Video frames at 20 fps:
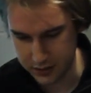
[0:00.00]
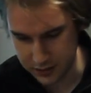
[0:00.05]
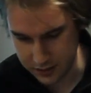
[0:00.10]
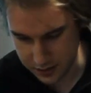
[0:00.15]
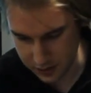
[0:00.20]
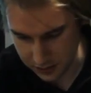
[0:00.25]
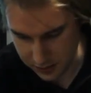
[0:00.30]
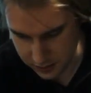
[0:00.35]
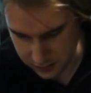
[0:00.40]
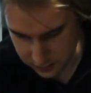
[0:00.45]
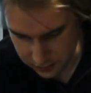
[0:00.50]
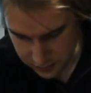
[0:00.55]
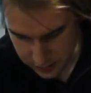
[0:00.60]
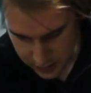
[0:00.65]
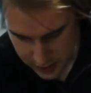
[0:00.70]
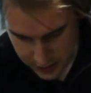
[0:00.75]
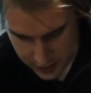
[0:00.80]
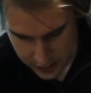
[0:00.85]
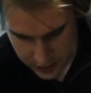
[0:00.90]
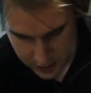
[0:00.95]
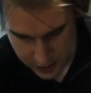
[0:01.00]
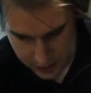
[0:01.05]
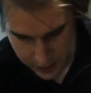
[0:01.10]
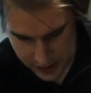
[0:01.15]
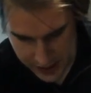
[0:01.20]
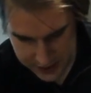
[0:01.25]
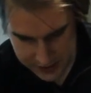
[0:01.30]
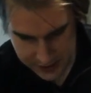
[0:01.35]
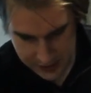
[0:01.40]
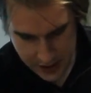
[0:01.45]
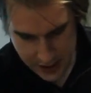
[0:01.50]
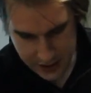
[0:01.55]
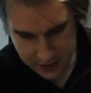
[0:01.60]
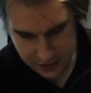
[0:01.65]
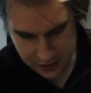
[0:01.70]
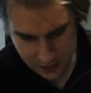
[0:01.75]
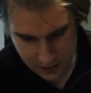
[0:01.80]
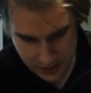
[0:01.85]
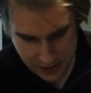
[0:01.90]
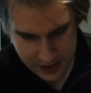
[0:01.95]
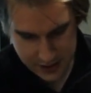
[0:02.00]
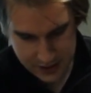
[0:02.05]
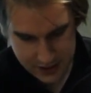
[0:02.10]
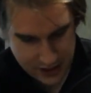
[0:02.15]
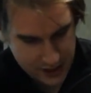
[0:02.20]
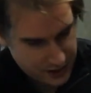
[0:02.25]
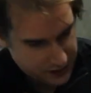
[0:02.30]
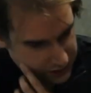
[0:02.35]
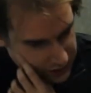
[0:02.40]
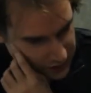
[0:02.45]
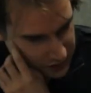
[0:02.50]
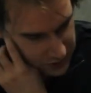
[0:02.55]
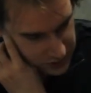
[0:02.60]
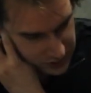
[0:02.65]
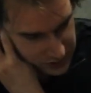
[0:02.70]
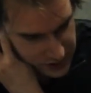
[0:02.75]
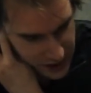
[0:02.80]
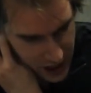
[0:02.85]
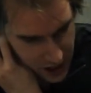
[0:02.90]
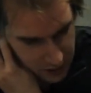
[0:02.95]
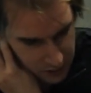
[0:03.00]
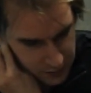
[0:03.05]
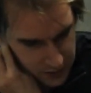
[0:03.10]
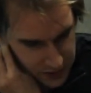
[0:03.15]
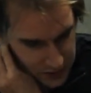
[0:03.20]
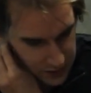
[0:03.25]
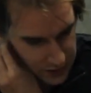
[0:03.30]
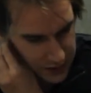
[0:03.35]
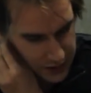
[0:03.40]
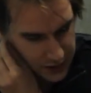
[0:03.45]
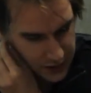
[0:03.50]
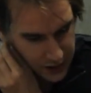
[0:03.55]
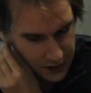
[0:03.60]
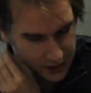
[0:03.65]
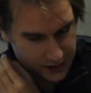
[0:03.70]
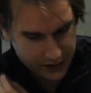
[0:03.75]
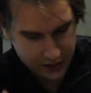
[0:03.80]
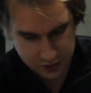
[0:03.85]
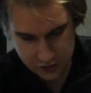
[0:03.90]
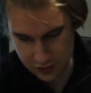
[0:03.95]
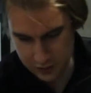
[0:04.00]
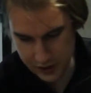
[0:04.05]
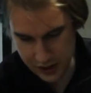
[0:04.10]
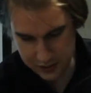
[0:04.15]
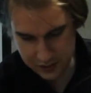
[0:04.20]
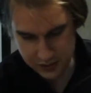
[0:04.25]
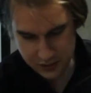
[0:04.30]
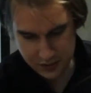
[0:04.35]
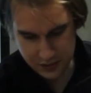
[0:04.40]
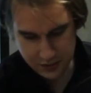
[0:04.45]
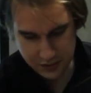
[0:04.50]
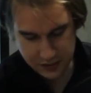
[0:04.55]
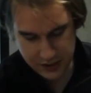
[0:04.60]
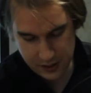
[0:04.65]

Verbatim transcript: So 1992, they decided Hu Jintao will be the leader, like in 2002.